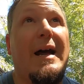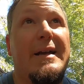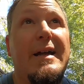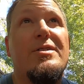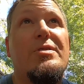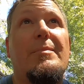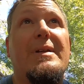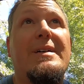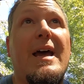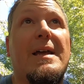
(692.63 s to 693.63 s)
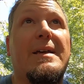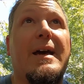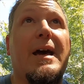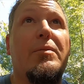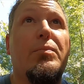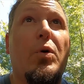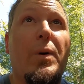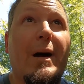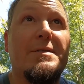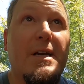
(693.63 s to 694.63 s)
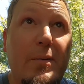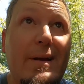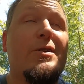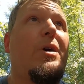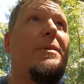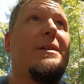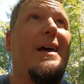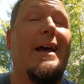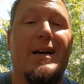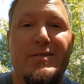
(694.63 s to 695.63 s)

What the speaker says: I didn't drop the tank yet, but when I was getting ready to drop the tank,